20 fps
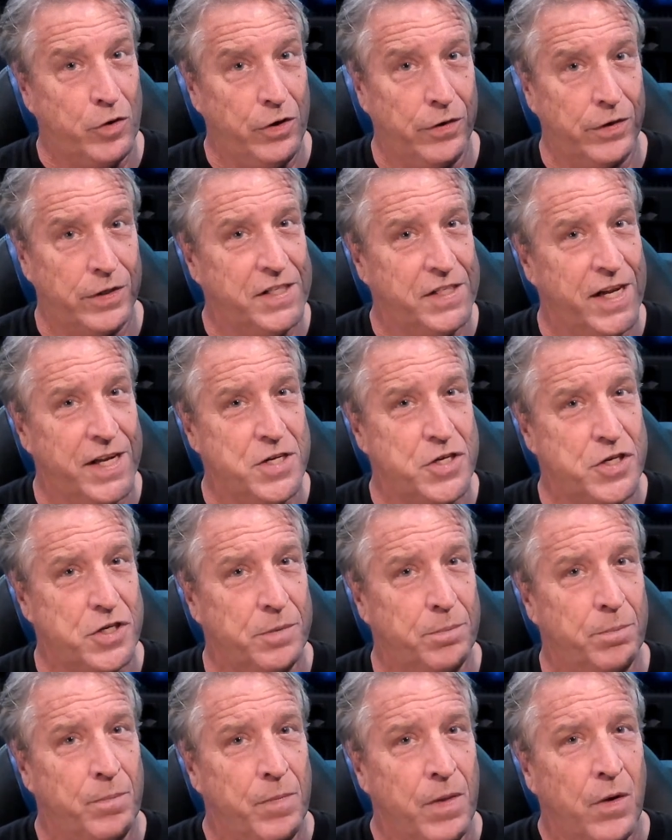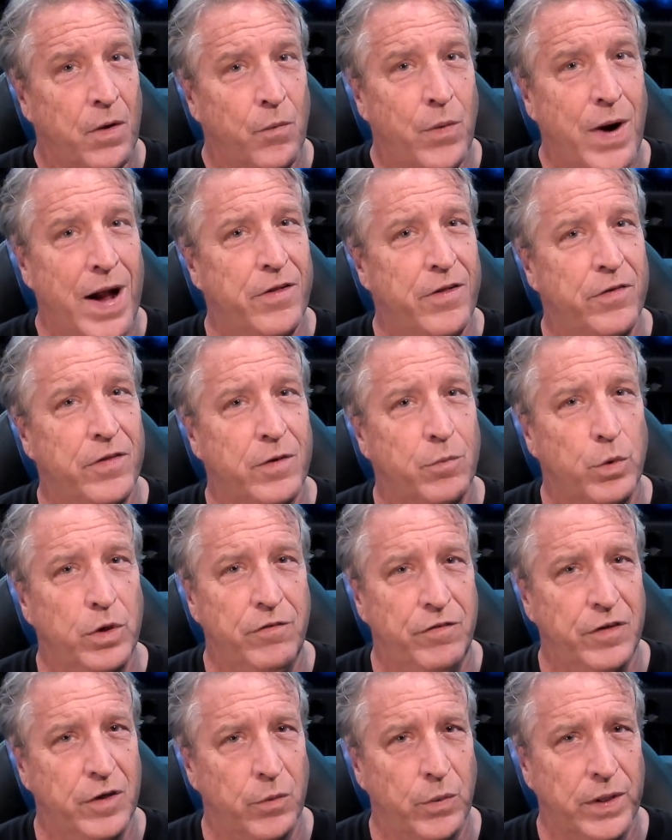your attention rather than
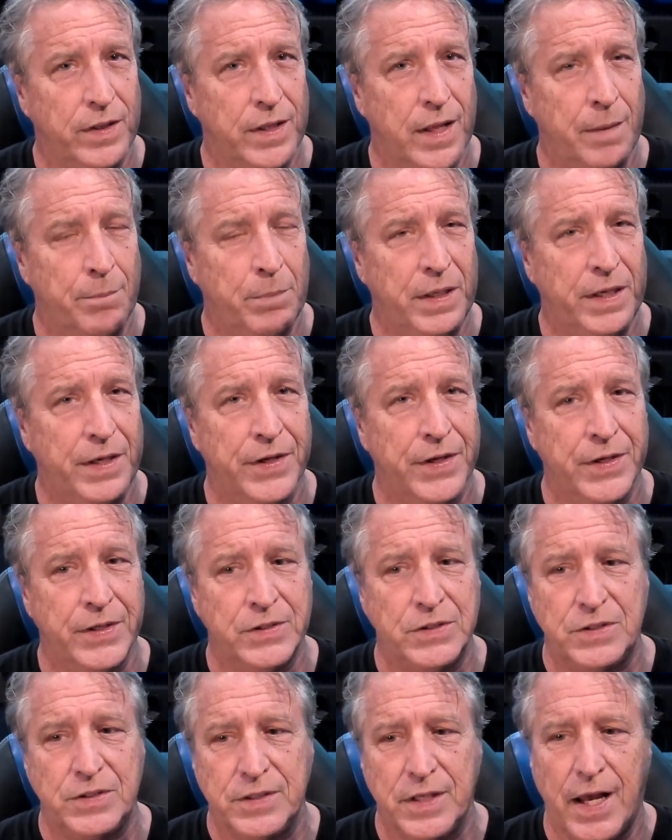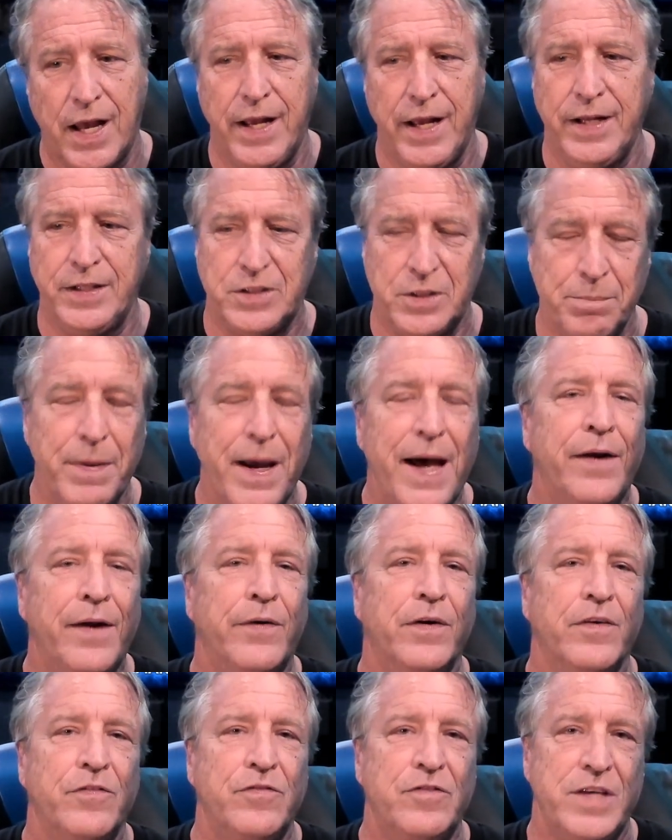reviewing them because it's a
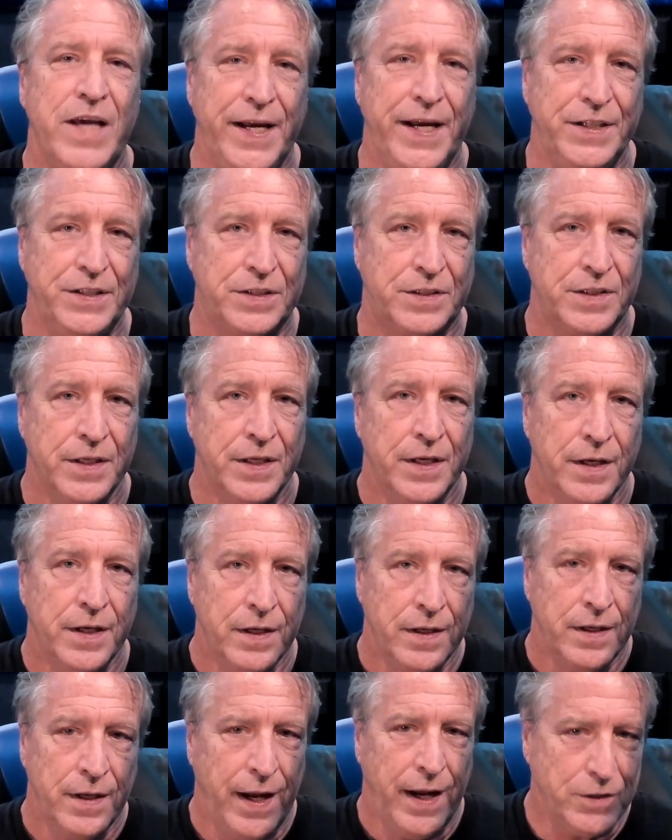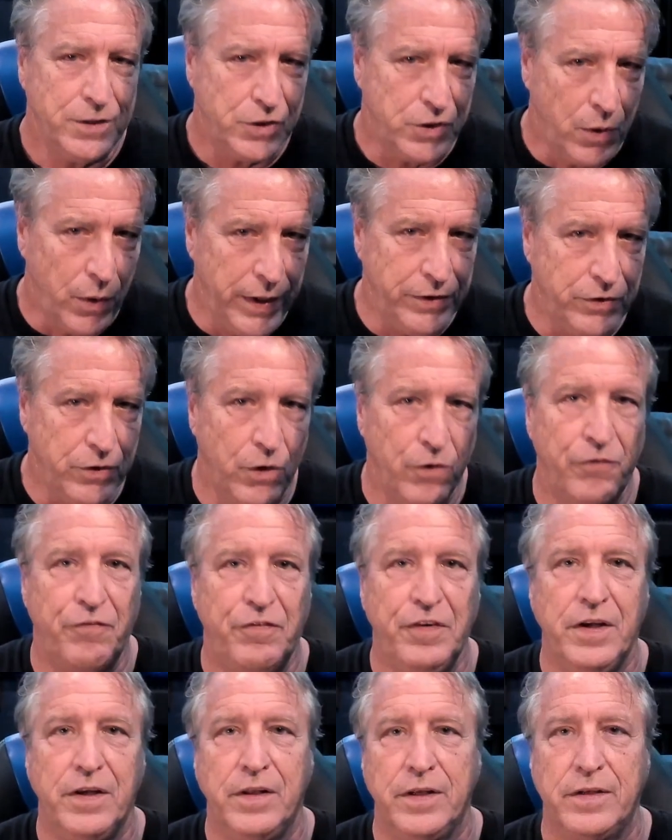matter of taste. And so I don't
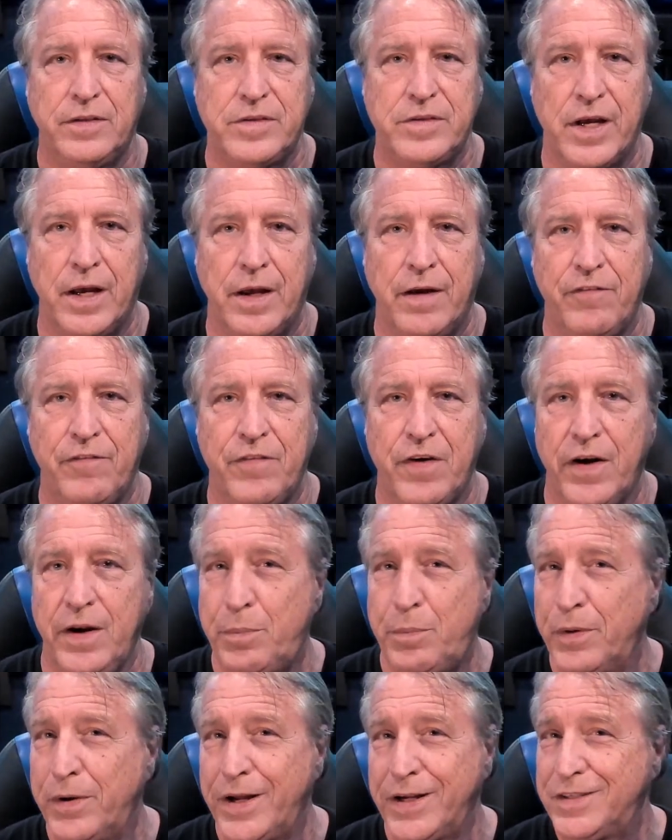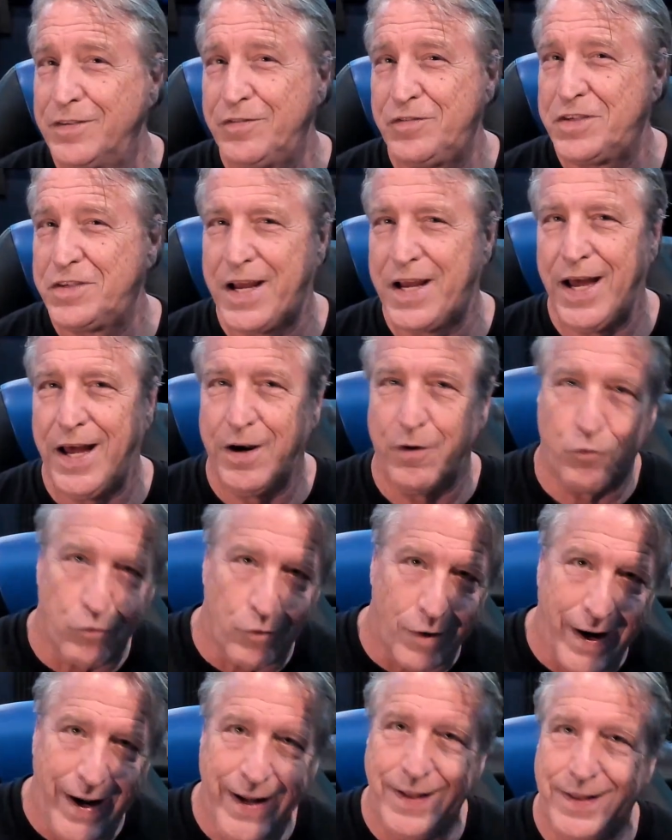feel it very productive to kind of
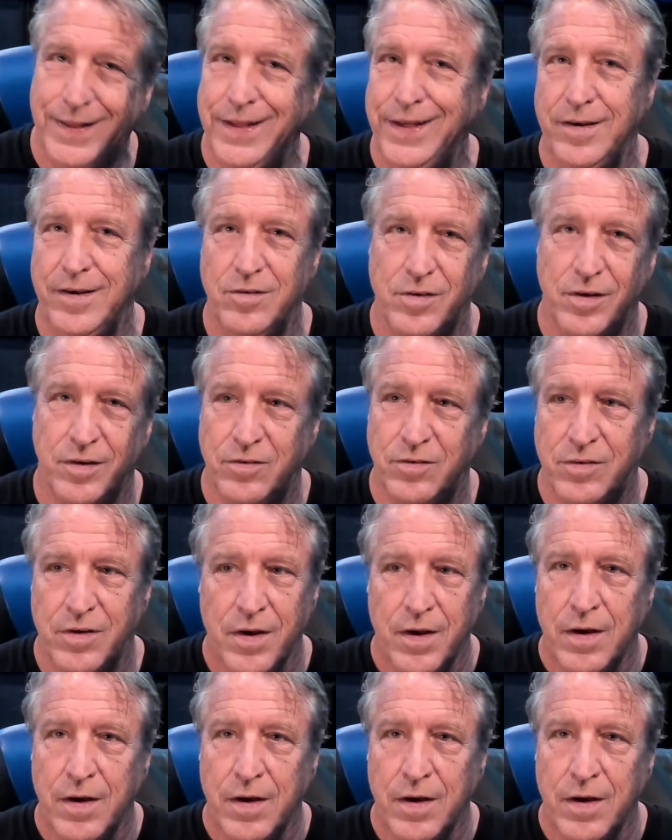rank these as